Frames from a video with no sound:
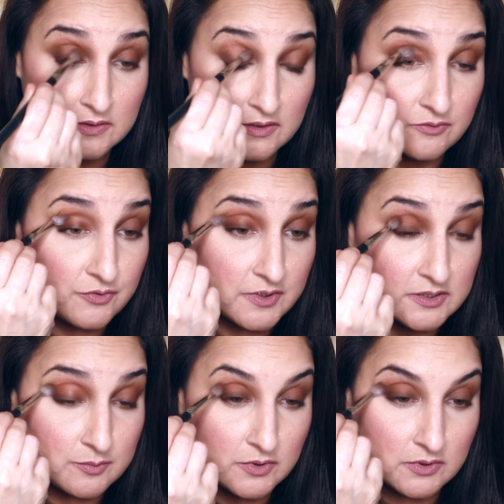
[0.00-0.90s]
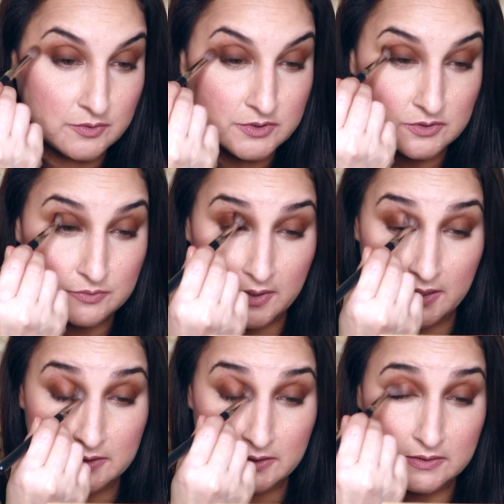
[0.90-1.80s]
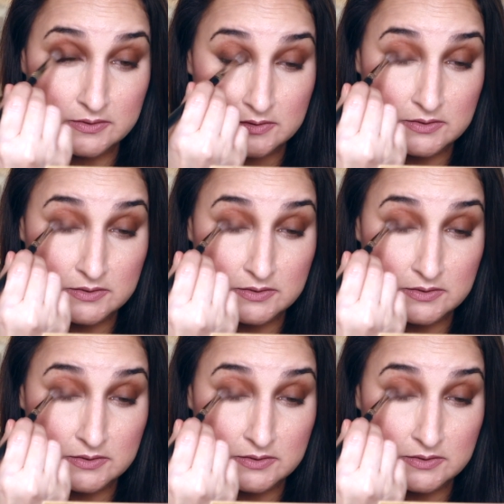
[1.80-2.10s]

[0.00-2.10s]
and fixable, which is why I think this